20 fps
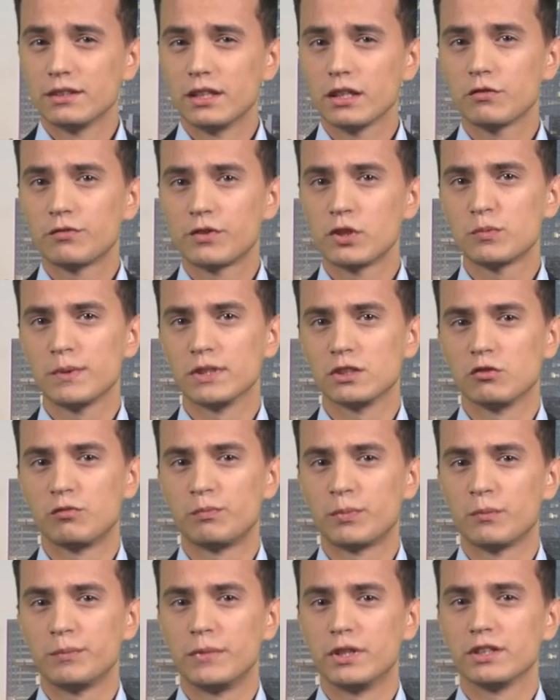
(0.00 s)
the infringements of
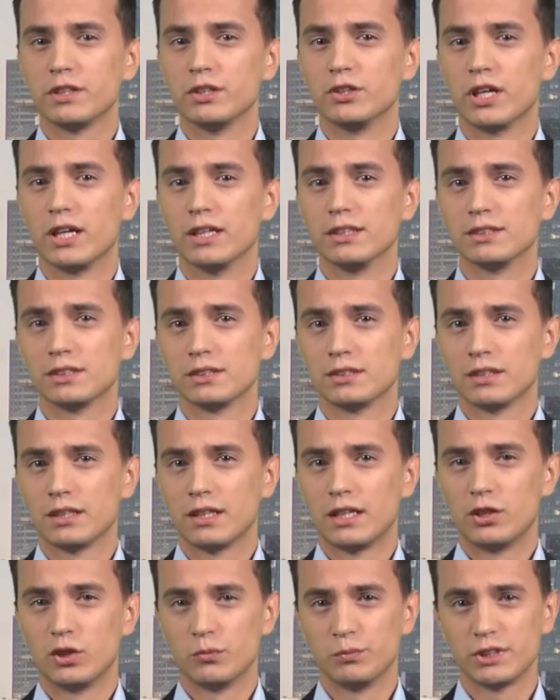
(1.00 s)
property rights
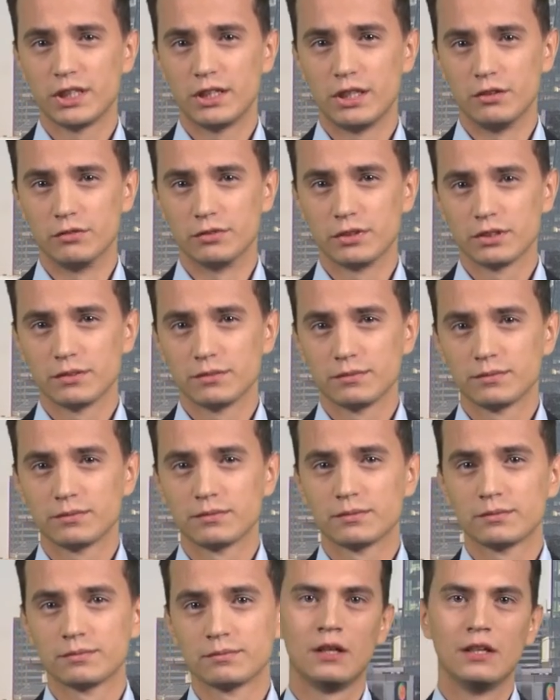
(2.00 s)
are observed.
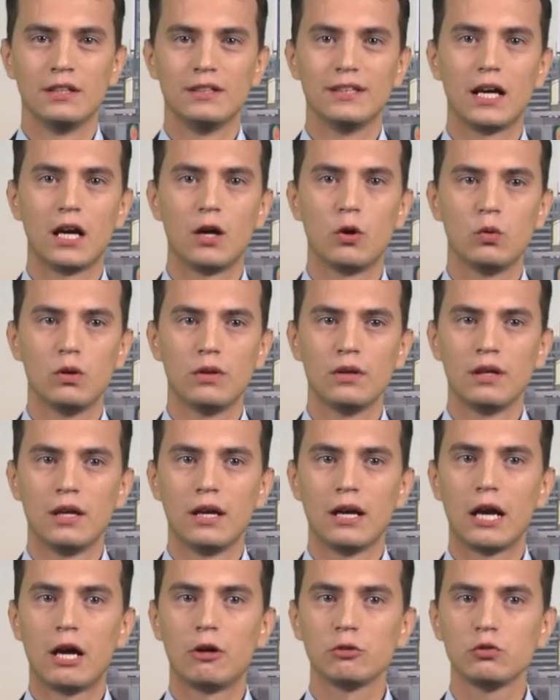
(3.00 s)
Now,
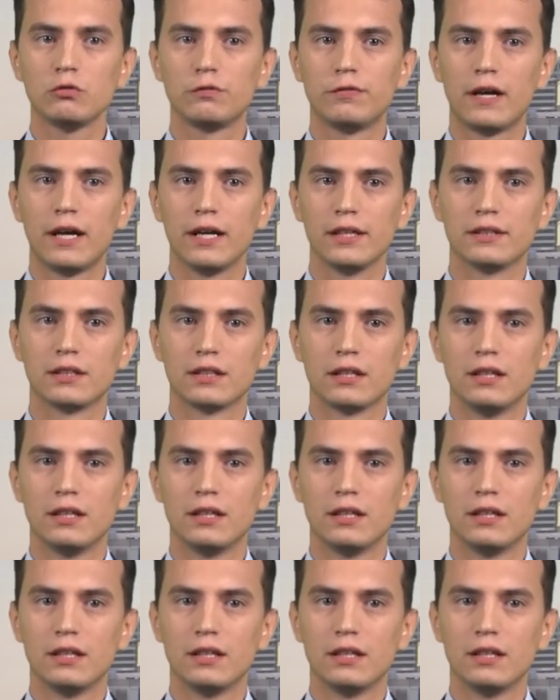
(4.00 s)
how to fight